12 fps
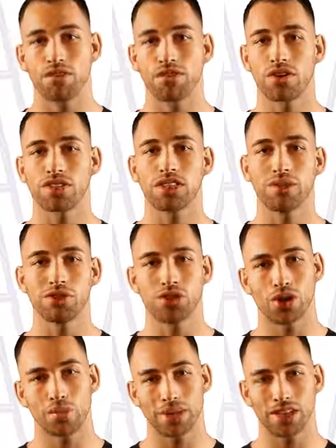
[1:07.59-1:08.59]
First, let me
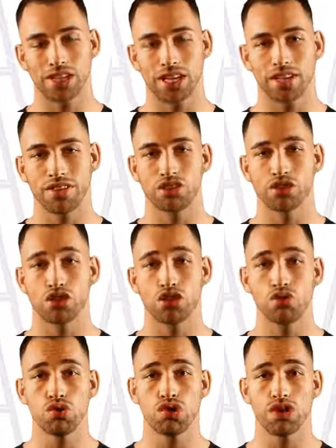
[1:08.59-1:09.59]
start by saying there's a
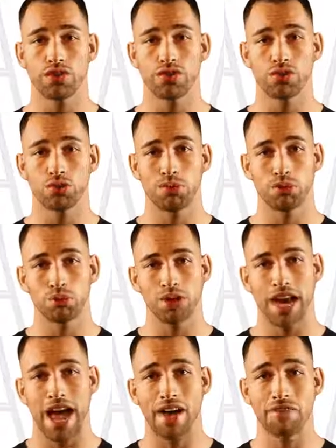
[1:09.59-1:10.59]
huge difference
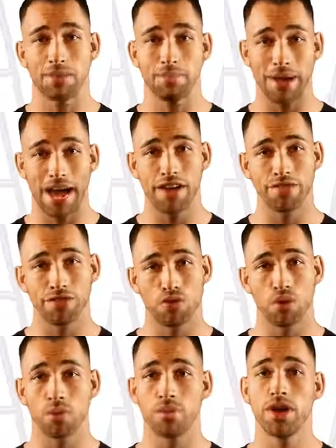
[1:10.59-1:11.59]
between having bad
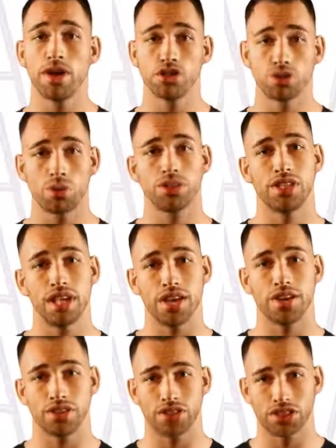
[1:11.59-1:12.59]
form towards the
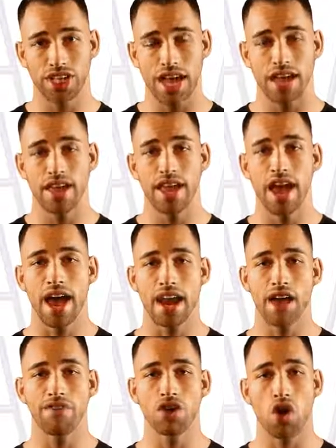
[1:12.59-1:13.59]
end of your set and
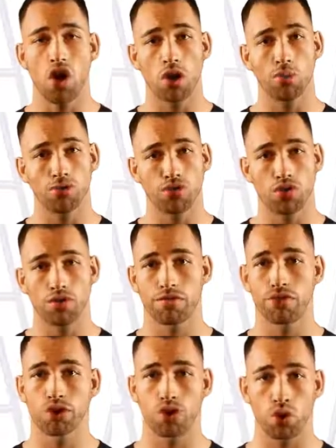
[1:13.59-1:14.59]
having horrible form
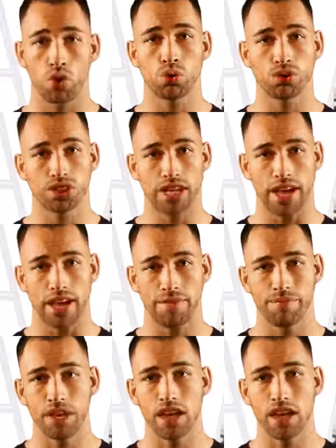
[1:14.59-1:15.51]
for your whole set.